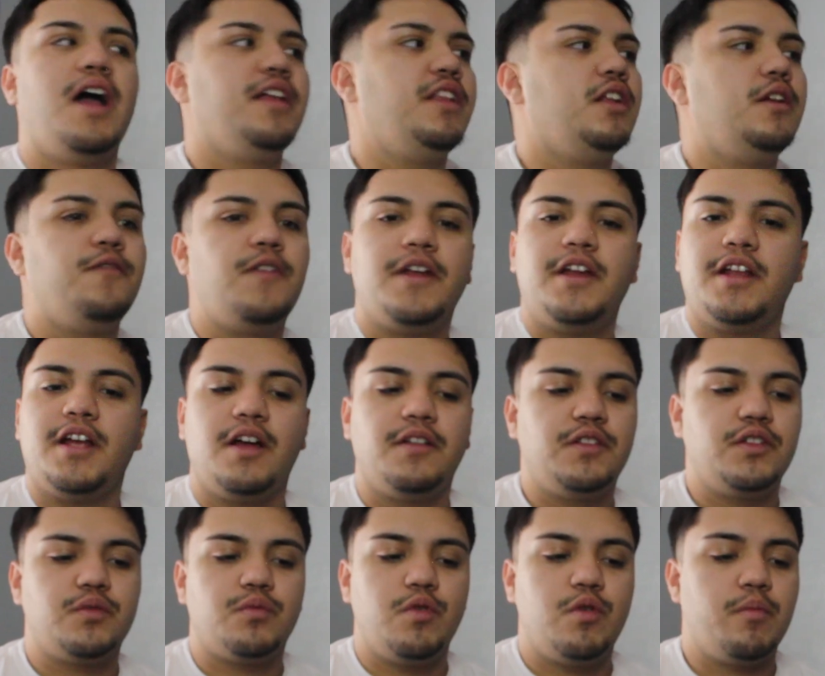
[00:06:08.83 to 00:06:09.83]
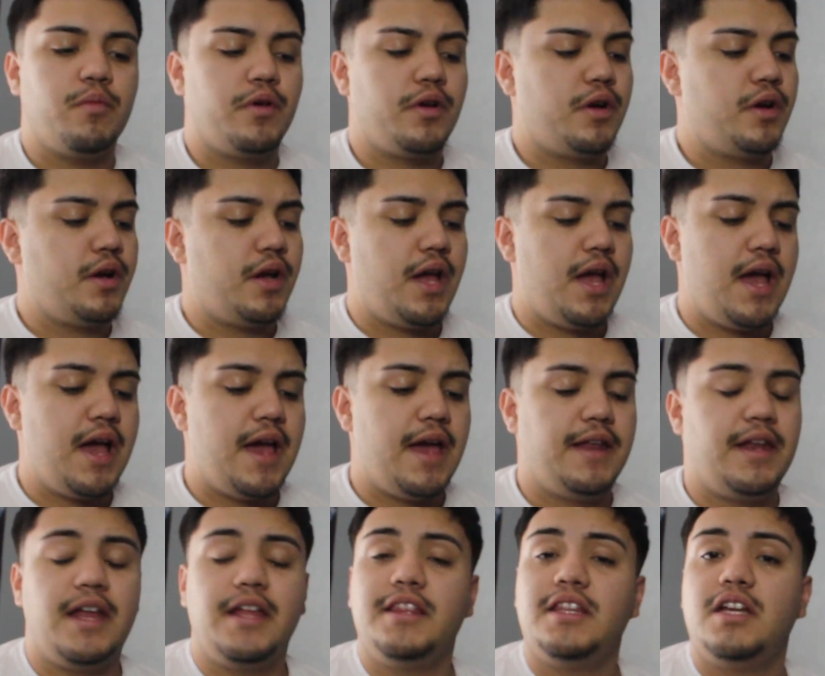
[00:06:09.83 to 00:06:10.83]
ended up finding out this rumor,
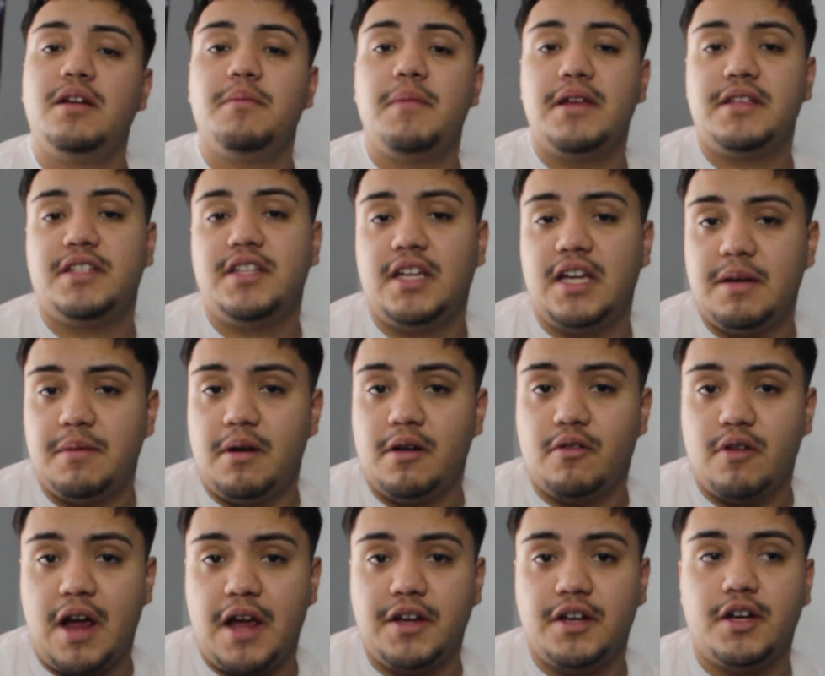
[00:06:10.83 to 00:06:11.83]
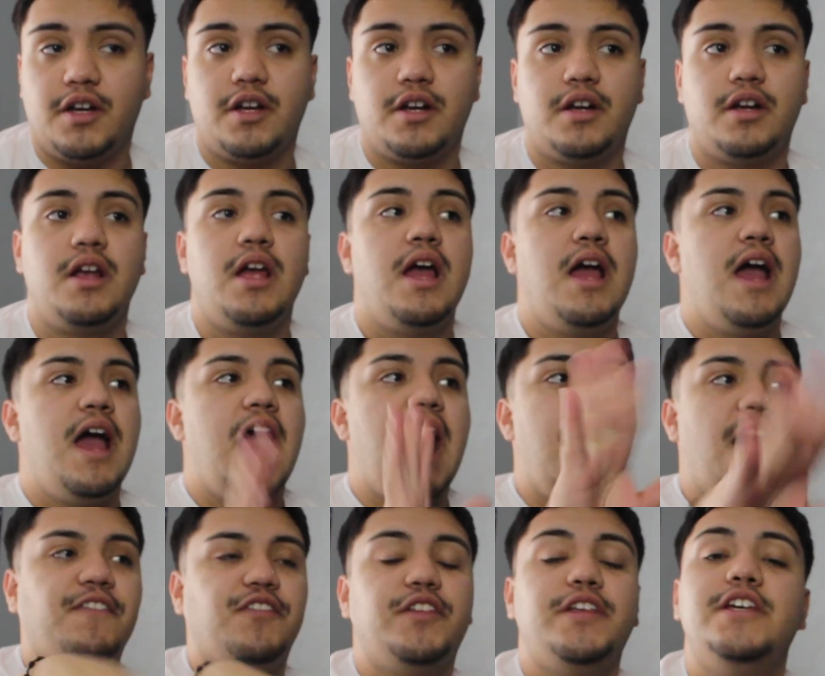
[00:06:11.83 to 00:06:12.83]
and I ended up messaging him on Grindr
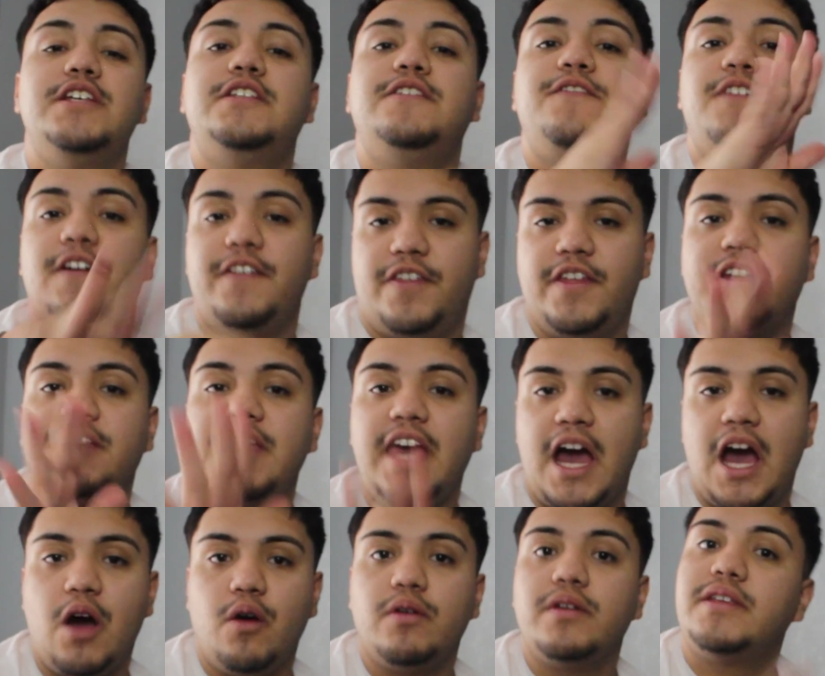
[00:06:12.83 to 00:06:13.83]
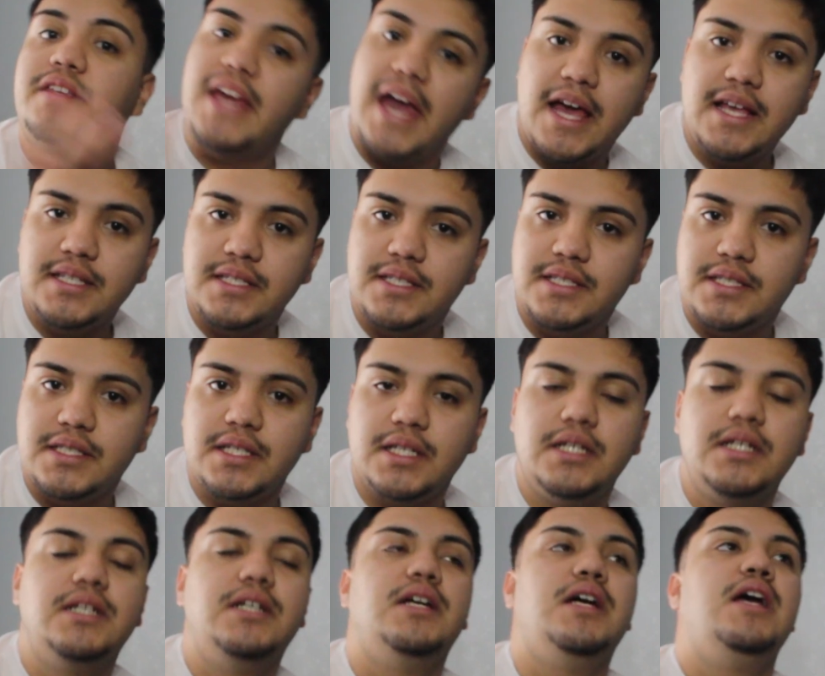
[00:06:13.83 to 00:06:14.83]
after his 5th account. Yes.
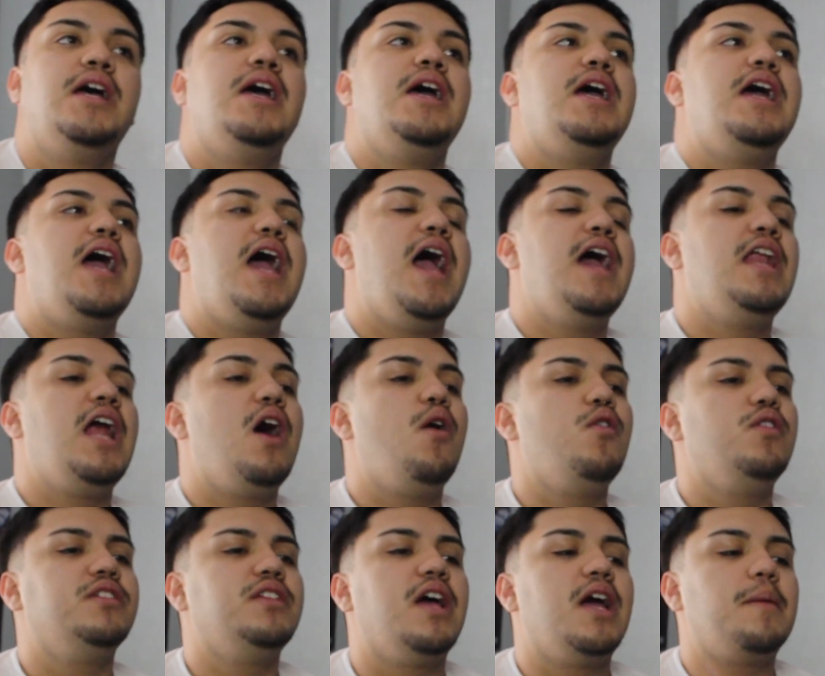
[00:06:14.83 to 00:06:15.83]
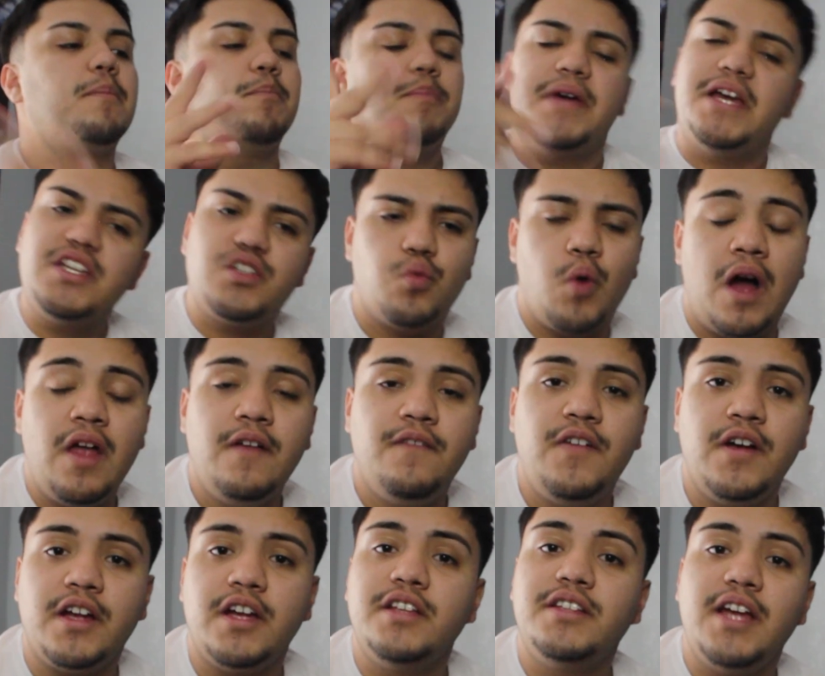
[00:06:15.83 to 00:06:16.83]
And I was like, bitch, why the
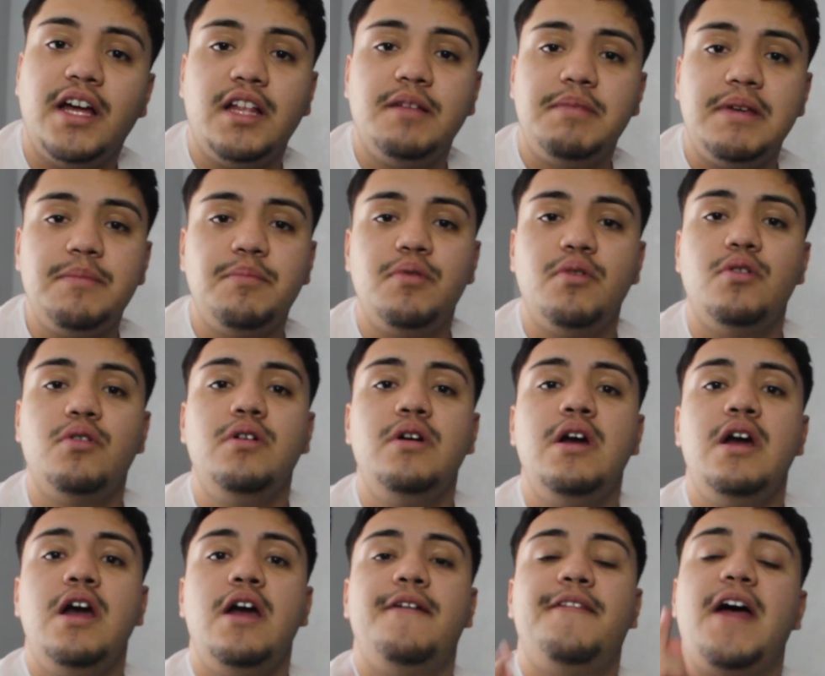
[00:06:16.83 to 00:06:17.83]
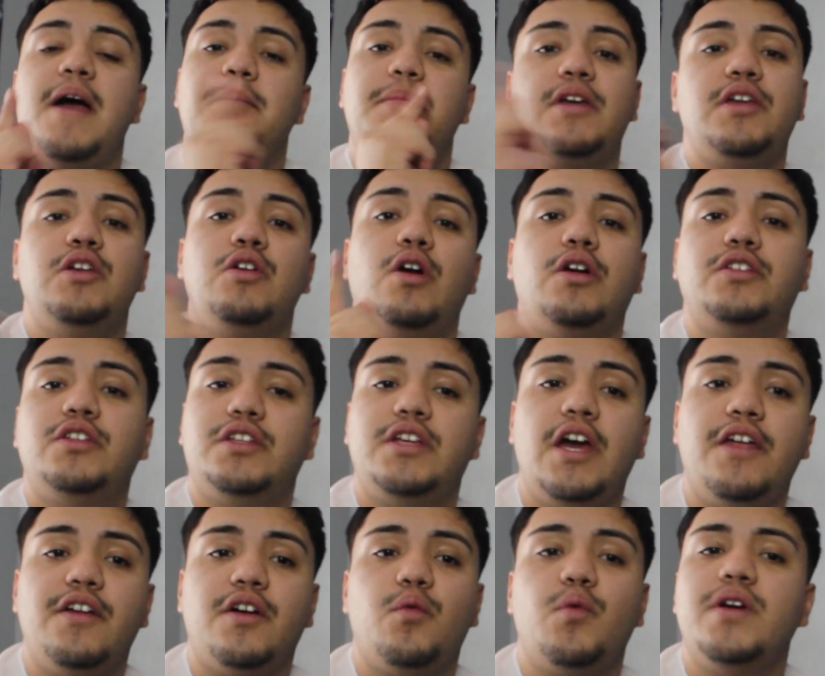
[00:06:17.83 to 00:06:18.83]
fuck are you telling people that me and you are
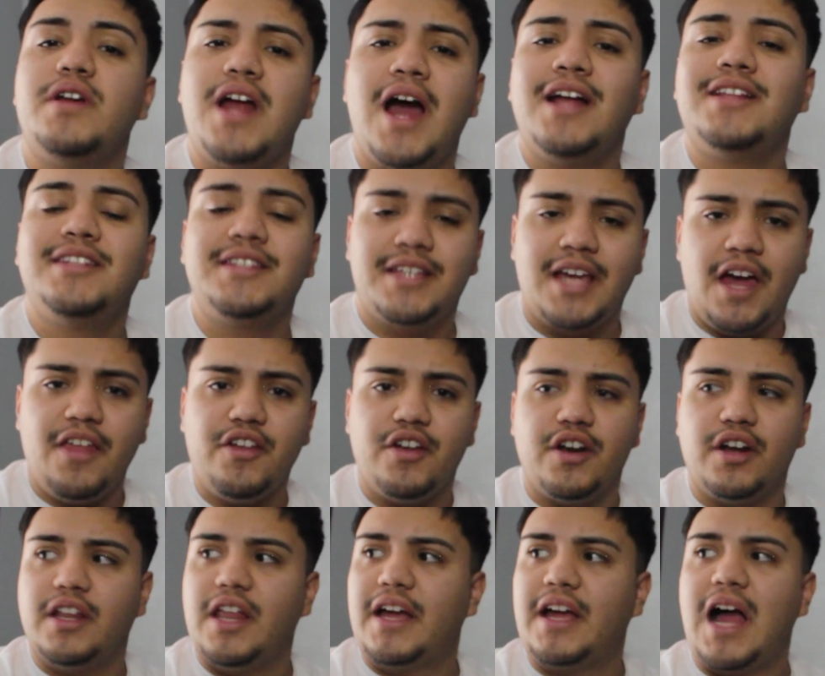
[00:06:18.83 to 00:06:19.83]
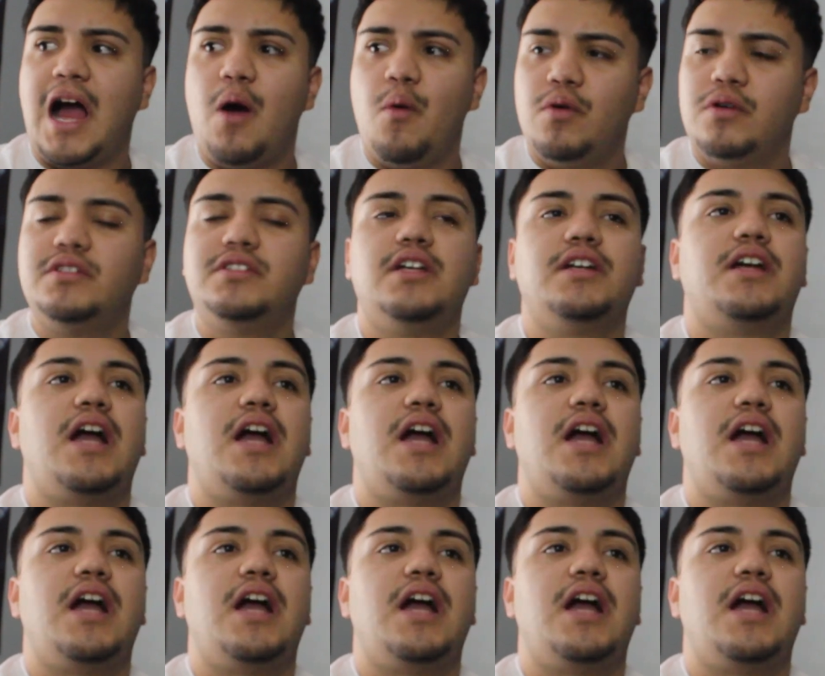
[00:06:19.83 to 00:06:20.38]
together? We're not together. Like, I was